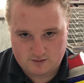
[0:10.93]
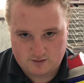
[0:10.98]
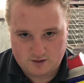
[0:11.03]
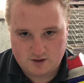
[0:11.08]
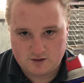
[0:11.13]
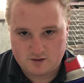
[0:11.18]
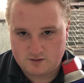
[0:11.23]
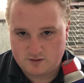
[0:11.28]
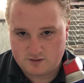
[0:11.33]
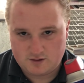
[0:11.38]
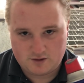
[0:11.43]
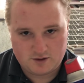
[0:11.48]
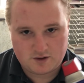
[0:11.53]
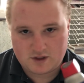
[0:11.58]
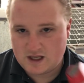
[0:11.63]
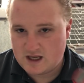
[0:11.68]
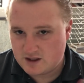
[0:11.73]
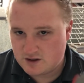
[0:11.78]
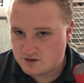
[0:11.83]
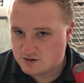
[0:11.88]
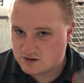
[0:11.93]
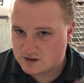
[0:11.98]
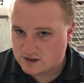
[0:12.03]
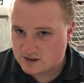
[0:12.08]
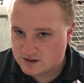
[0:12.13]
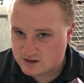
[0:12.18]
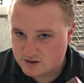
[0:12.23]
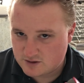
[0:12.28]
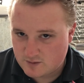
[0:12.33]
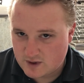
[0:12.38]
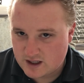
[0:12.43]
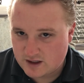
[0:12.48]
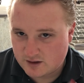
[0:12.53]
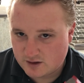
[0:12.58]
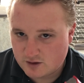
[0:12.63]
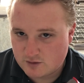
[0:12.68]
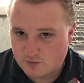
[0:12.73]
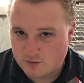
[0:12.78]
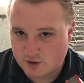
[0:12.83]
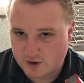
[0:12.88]
You can't use it as your main
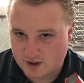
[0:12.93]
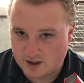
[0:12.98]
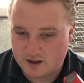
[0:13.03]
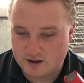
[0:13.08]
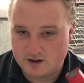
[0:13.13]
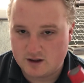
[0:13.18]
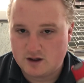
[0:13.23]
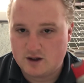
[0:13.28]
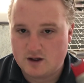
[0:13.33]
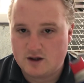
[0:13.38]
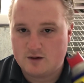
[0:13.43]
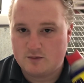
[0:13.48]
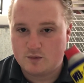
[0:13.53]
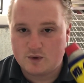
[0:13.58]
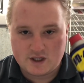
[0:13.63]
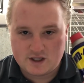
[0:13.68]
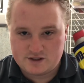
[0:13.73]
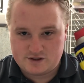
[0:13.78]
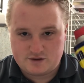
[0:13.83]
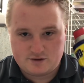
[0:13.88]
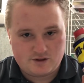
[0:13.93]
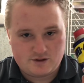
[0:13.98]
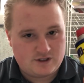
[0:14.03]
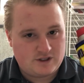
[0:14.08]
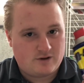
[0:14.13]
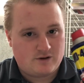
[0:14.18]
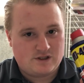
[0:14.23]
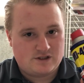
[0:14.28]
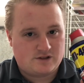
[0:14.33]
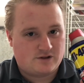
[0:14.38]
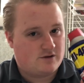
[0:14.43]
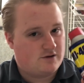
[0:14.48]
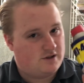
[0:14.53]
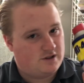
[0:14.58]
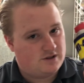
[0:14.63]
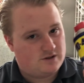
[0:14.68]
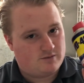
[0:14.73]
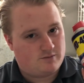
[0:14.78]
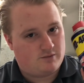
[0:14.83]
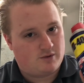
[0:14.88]
lubricant, but as your degreaser,
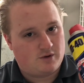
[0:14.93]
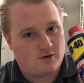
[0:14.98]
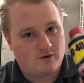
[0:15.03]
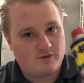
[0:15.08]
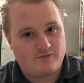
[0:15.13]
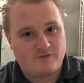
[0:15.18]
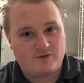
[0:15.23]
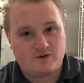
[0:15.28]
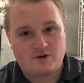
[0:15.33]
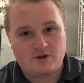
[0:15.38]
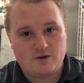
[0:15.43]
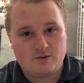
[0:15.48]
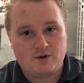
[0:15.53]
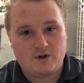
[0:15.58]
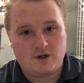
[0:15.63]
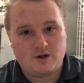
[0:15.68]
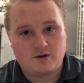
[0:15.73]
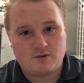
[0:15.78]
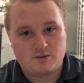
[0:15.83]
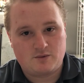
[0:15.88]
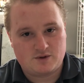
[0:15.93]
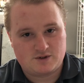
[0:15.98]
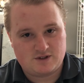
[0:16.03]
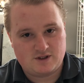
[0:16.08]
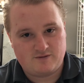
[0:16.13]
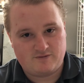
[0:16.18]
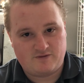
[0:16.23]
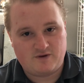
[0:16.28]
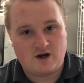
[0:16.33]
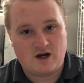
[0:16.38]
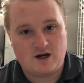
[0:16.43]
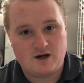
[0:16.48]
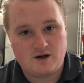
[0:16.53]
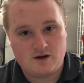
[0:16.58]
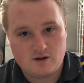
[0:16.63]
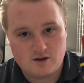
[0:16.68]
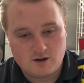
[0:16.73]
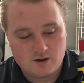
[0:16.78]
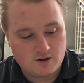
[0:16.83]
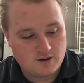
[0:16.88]
it's perfectly 100% fine.
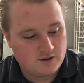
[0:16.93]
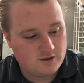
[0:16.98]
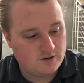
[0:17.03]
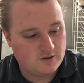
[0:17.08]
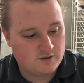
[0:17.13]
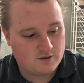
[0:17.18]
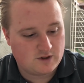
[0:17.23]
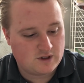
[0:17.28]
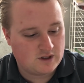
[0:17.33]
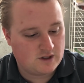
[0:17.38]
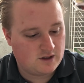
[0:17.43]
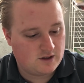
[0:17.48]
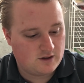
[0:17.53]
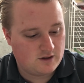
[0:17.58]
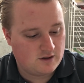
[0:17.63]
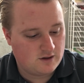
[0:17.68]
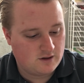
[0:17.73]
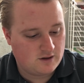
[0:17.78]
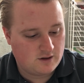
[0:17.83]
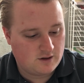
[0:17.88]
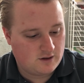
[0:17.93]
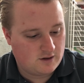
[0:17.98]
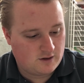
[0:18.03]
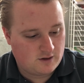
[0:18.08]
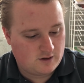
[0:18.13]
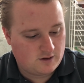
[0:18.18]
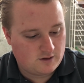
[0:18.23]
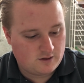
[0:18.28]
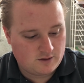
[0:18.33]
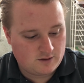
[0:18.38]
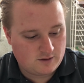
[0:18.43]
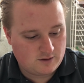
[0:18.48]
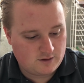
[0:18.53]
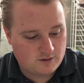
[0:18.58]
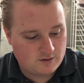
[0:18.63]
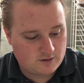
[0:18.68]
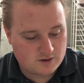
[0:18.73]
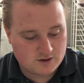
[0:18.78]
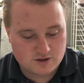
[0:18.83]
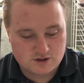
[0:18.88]
You can
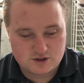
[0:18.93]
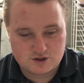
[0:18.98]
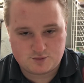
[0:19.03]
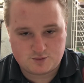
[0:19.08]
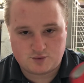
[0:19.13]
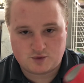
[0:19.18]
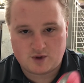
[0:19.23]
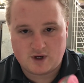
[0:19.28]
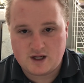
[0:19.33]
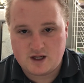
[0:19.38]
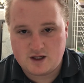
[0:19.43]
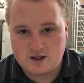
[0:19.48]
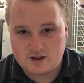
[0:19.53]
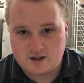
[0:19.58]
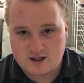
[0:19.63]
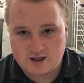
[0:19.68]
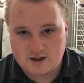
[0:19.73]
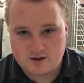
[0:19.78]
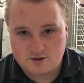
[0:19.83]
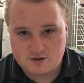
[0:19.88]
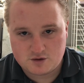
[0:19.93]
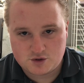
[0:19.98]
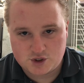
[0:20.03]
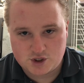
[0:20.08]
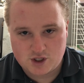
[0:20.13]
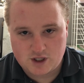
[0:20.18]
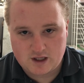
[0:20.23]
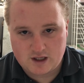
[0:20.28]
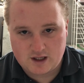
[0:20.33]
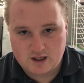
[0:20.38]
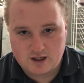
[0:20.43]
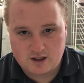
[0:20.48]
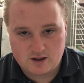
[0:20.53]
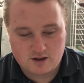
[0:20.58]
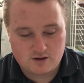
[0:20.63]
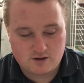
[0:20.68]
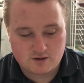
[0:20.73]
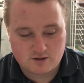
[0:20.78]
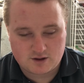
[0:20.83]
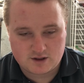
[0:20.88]
spray down your chain
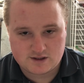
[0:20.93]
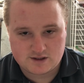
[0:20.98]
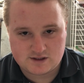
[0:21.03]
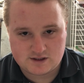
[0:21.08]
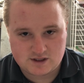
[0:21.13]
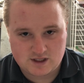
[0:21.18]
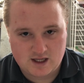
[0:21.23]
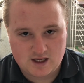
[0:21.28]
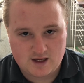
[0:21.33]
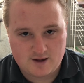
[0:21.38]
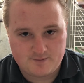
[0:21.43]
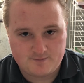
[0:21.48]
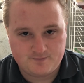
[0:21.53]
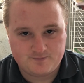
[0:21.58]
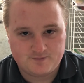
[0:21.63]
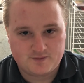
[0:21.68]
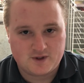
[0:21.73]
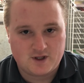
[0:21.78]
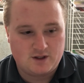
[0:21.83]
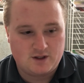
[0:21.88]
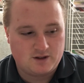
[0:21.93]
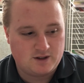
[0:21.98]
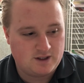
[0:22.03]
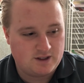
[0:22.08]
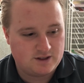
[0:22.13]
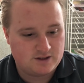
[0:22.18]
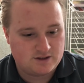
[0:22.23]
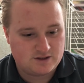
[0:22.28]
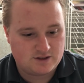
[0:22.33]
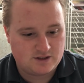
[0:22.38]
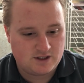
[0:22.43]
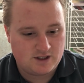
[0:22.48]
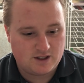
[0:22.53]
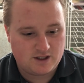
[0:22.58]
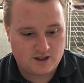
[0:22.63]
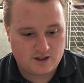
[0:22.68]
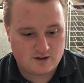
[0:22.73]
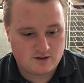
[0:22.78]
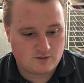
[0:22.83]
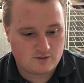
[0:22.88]
and your cassette, let it
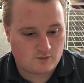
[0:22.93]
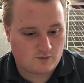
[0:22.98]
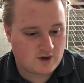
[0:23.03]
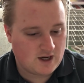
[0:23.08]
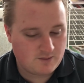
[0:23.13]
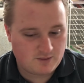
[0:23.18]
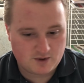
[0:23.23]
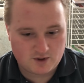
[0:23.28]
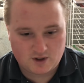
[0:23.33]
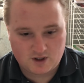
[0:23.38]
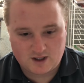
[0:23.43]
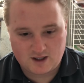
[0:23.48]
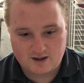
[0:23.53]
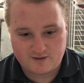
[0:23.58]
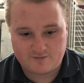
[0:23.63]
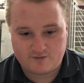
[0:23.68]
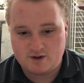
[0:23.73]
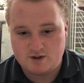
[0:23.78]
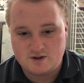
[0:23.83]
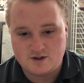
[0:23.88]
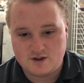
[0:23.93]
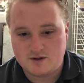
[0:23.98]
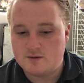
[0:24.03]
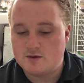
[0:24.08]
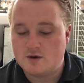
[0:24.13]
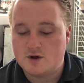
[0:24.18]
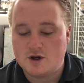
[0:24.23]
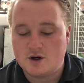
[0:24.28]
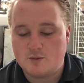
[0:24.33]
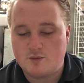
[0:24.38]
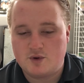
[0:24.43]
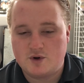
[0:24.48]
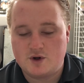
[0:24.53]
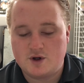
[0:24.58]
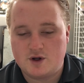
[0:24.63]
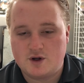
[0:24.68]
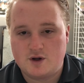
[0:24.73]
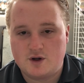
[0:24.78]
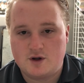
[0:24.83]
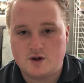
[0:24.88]
sit, and then wipe it off, and then
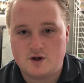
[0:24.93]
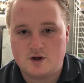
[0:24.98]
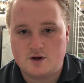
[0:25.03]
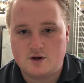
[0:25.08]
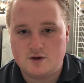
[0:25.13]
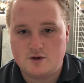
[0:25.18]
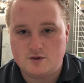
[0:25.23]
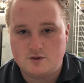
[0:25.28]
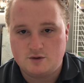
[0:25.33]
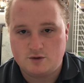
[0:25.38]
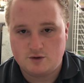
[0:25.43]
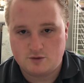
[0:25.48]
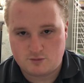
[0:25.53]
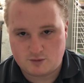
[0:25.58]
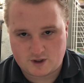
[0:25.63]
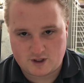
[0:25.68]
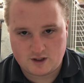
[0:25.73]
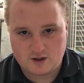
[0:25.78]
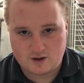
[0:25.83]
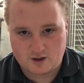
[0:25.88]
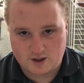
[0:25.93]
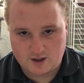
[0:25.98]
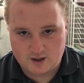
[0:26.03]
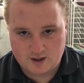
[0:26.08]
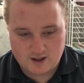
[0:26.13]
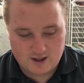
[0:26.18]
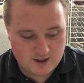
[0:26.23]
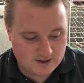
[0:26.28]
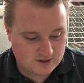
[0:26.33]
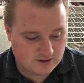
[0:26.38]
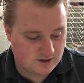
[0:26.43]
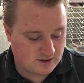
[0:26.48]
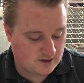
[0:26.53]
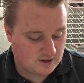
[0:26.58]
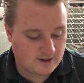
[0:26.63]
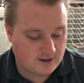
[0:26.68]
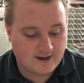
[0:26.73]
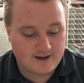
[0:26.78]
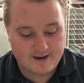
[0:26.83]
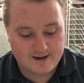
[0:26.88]
put new lubricant on, as
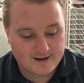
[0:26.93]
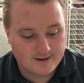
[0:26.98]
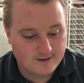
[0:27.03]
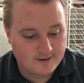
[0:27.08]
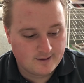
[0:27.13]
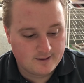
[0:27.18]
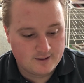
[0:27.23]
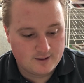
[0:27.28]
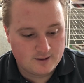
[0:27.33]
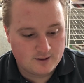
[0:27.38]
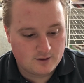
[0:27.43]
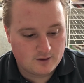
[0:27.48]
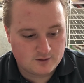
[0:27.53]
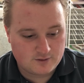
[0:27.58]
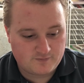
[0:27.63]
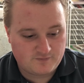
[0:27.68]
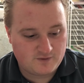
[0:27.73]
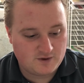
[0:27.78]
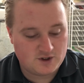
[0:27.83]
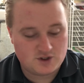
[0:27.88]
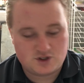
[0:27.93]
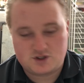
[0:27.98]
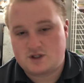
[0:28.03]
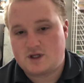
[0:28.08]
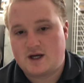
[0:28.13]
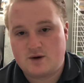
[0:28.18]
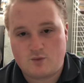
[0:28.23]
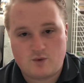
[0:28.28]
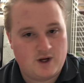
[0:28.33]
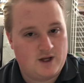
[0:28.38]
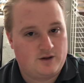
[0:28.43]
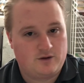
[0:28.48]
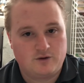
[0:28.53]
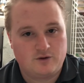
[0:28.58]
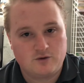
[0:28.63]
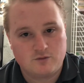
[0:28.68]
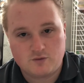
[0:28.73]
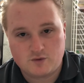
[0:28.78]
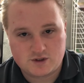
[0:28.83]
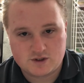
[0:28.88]
in like Finish Line wet
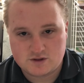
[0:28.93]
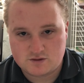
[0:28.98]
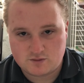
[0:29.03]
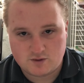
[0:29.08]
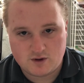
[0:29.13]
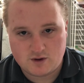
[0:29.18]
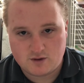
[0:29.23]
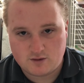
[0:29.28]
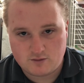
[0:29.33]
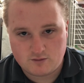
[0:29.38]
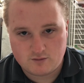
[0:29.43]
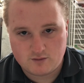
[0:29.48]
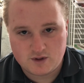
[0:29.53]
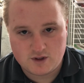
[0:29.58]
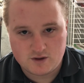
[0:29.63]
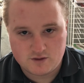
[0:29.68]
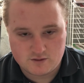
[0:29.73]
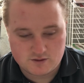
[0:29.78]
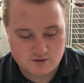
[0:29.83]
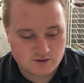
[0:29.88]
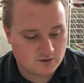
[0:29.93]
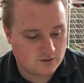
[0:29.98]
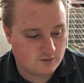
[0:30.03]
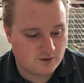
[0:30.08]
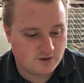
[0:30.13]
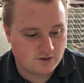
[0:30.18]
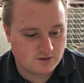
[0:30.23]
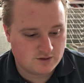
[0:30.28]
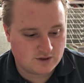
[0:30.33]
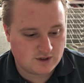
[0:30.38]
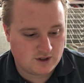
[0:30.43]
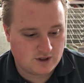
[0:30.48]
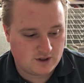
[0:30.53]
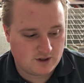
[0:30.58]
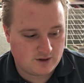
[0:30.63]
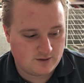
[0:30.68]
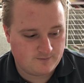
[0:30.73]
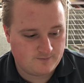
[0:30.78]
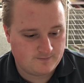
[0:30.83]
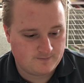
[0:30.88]
lube, which is what we use, or we use
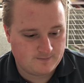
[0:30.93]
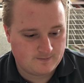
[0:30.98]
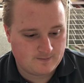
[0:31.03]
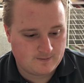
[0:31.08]
the